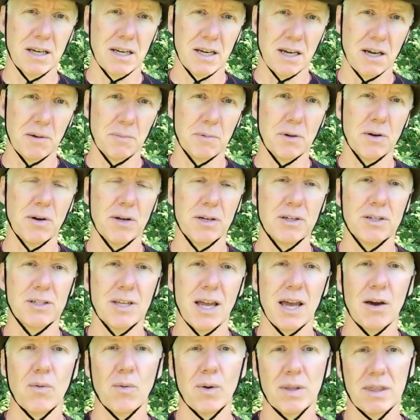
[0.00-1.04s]
help you
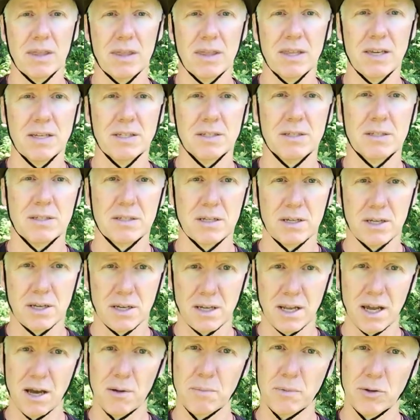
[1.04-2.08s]
understand what these
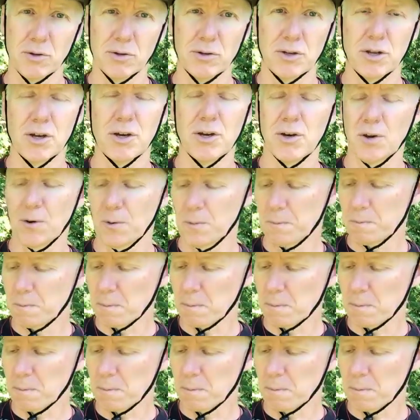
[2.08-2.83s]
could help you do,